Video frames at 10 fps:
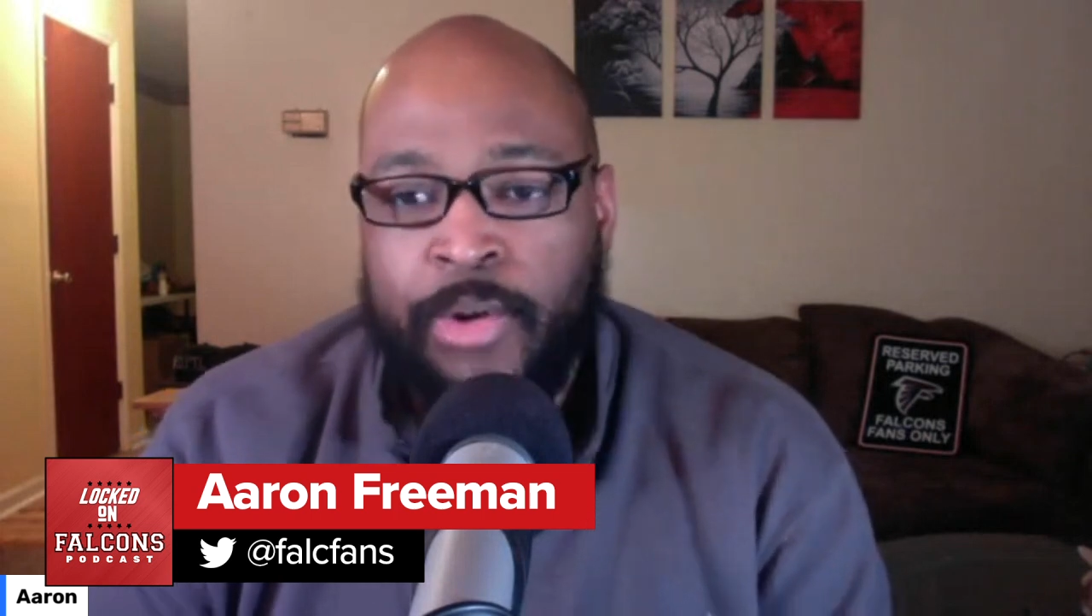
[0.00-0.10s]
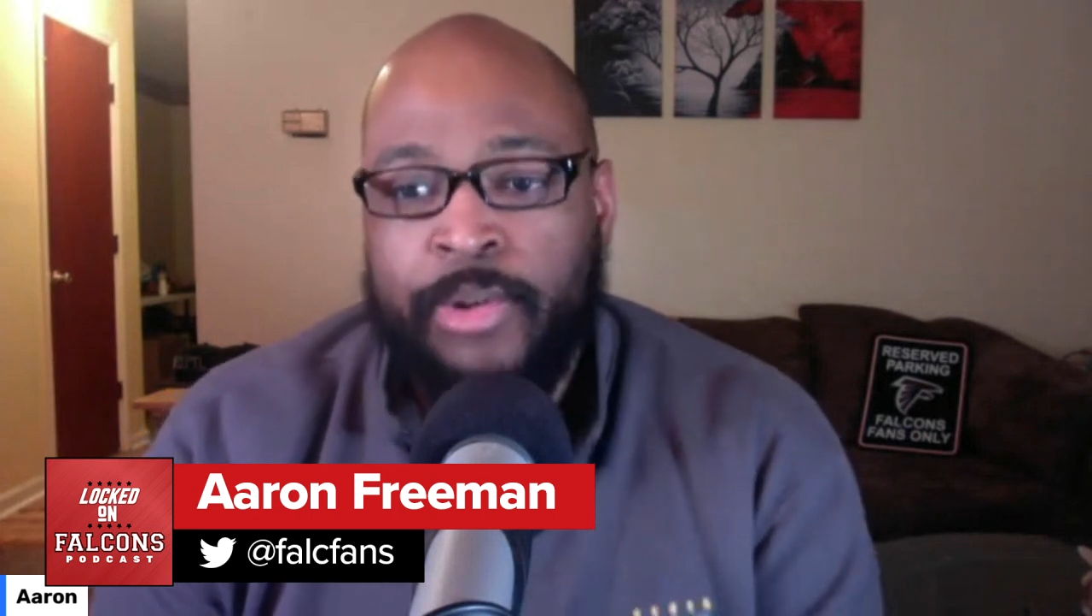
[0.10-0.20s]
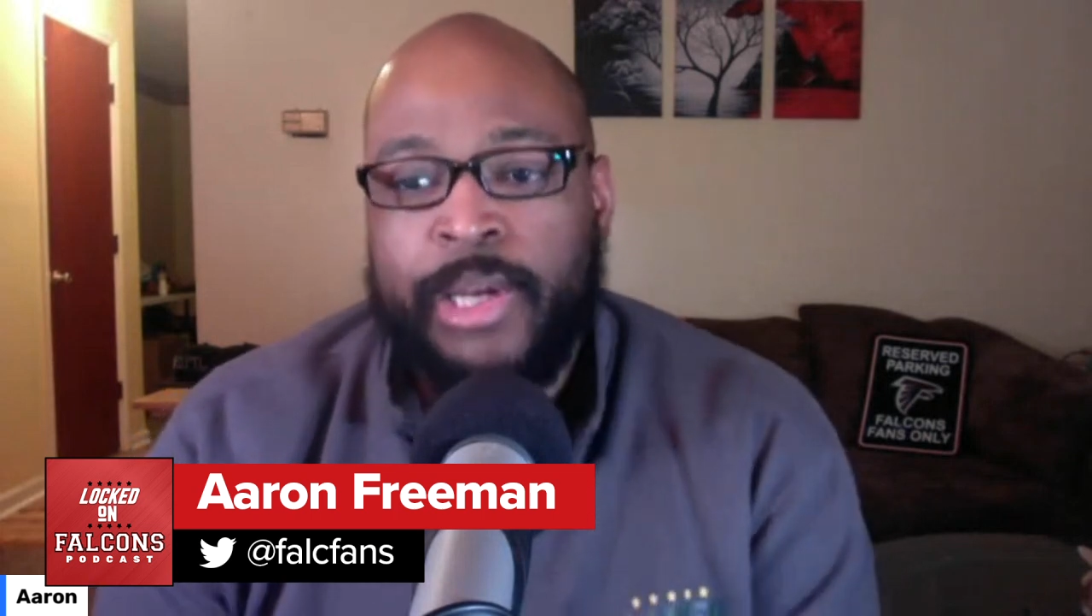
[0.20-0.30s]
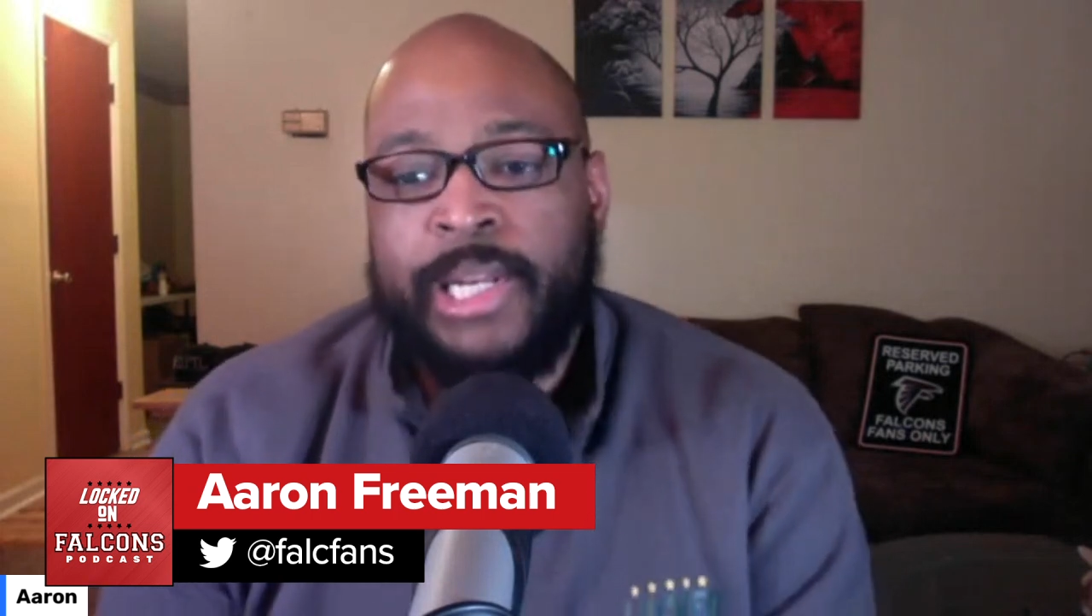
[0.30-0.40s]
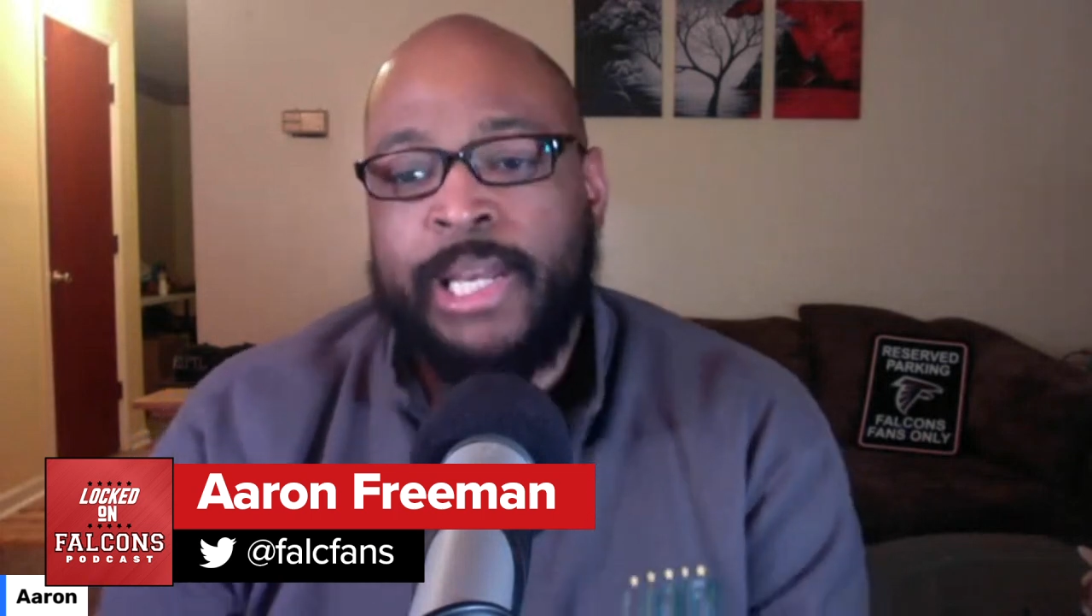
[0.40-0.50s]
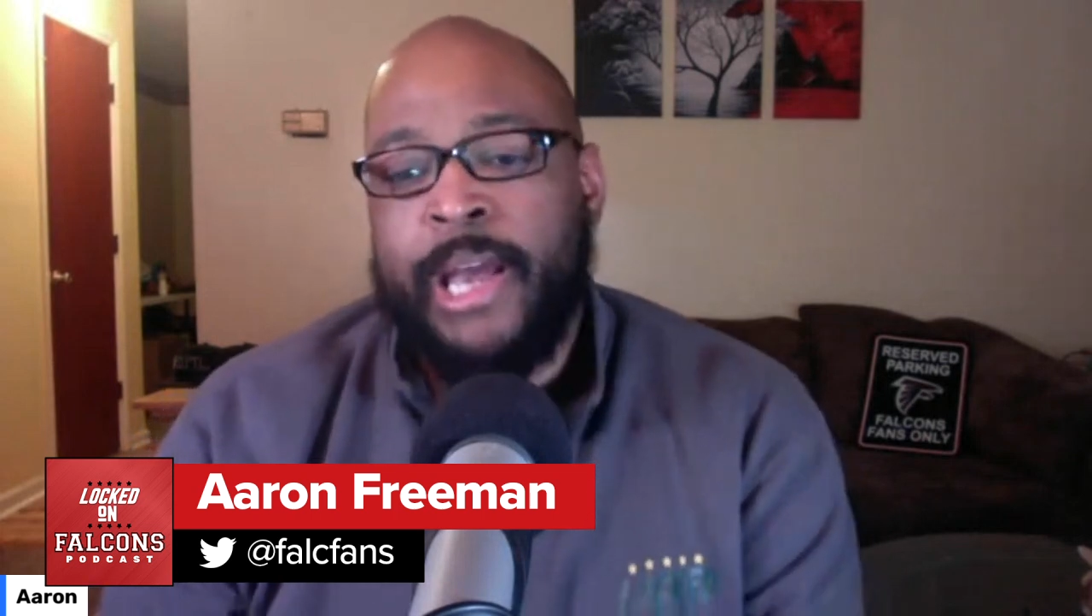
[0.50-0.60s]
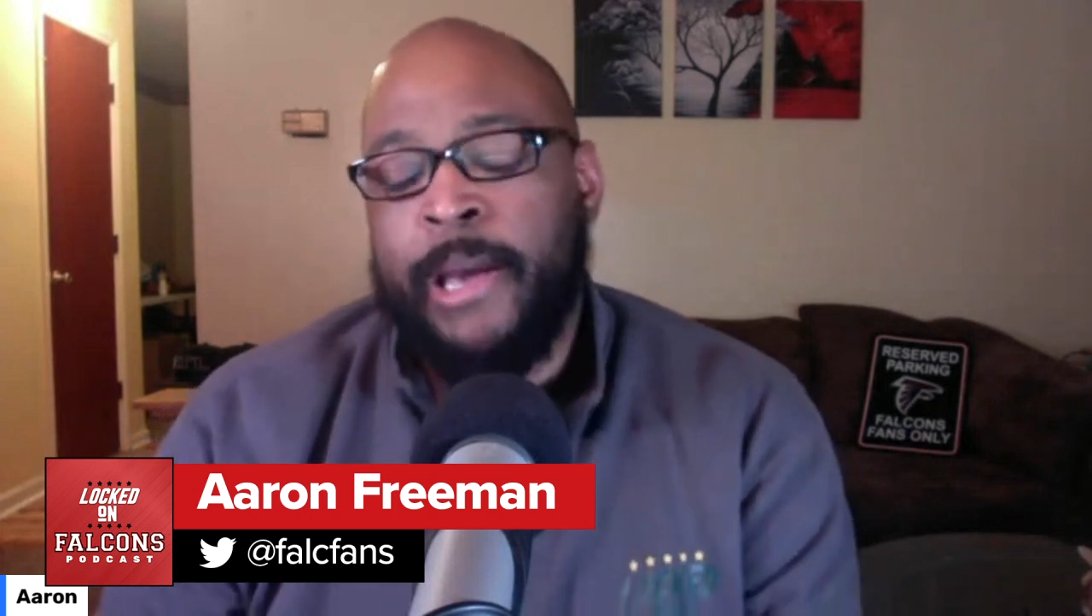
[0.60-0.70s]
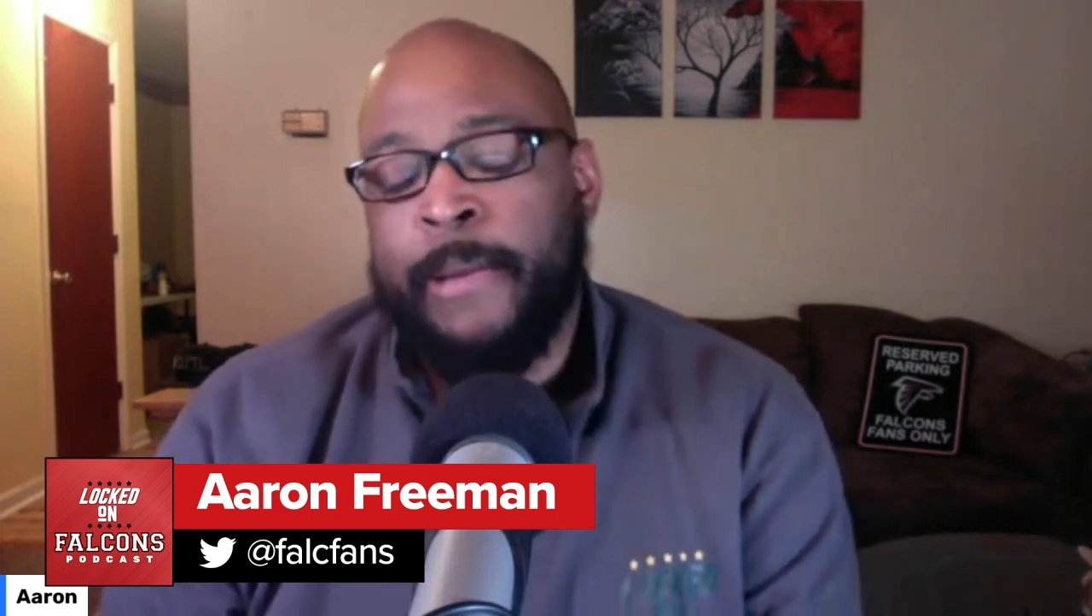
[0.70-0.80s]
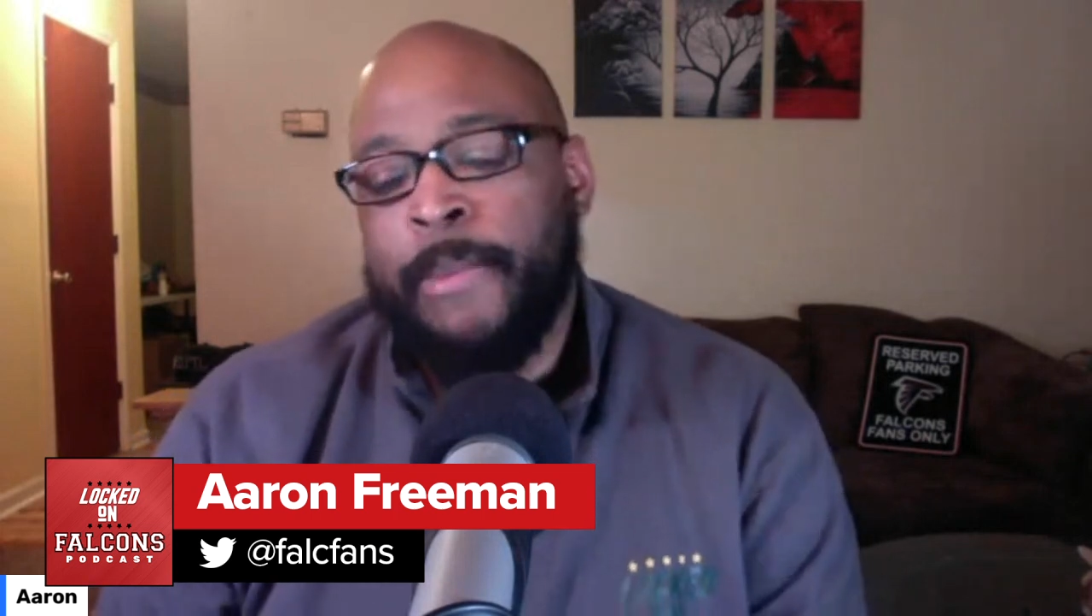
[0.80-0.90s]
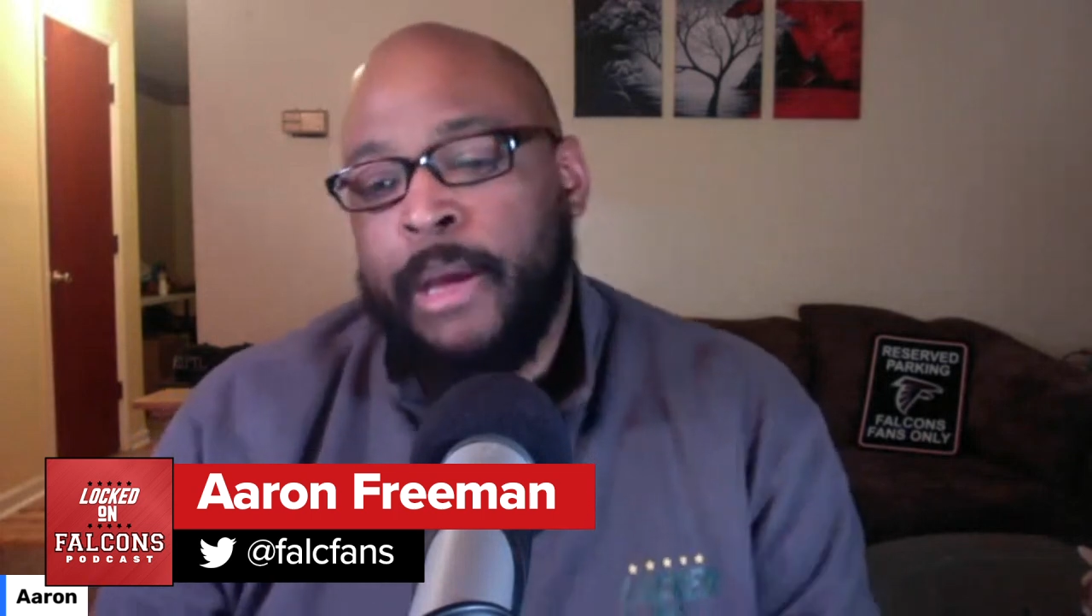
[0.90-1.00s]
early in the
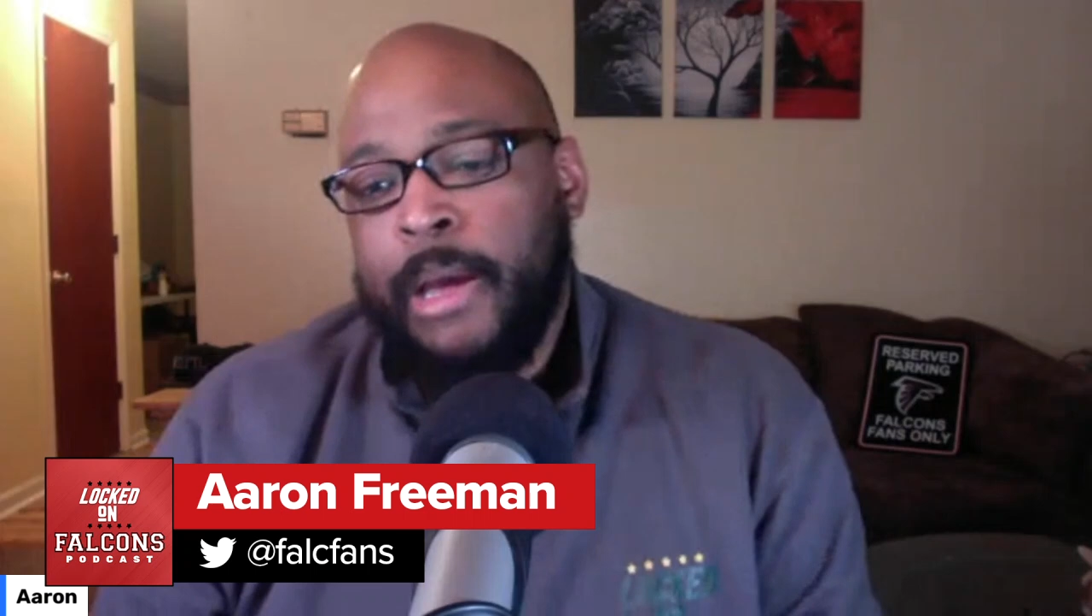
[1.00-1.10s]
game.